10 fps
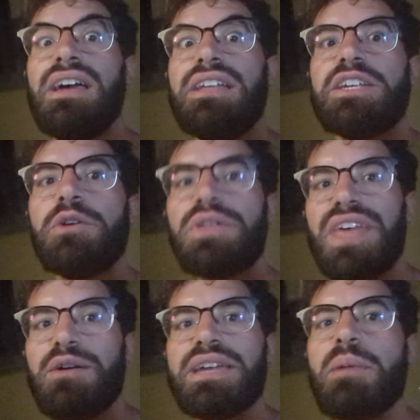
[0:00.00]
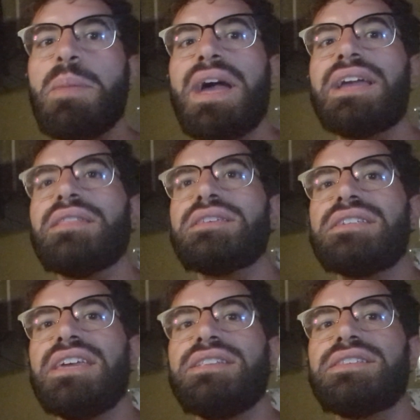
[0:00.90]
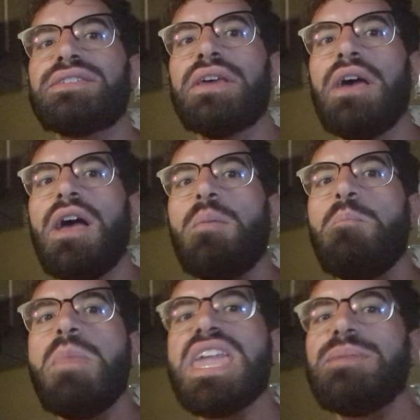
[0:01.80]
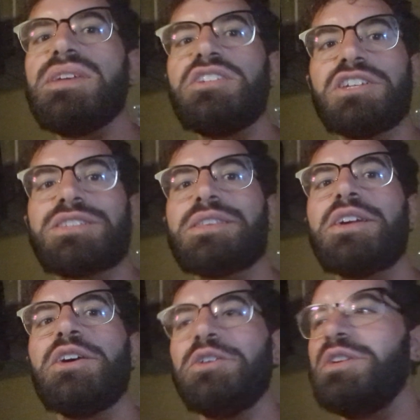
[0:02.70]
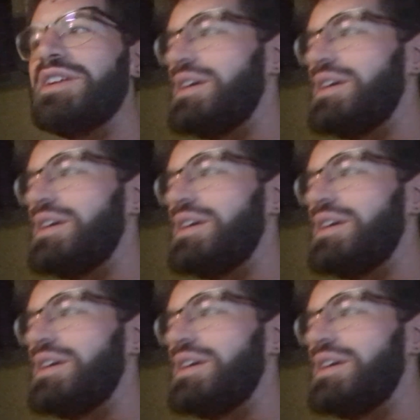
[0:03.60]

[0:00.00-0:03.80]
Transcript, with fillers: Do you know what that would get me back in the States? Maybe just the code.